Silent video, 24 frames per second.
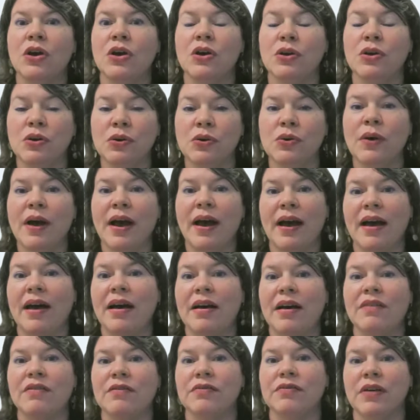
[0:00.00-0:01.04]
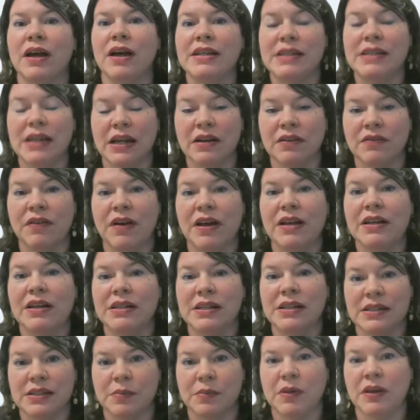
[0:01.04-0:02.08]
who have identified a
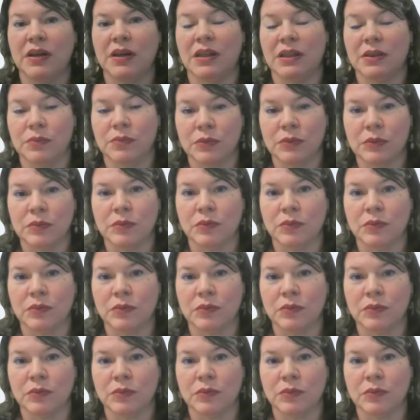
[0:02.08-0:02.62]
disability that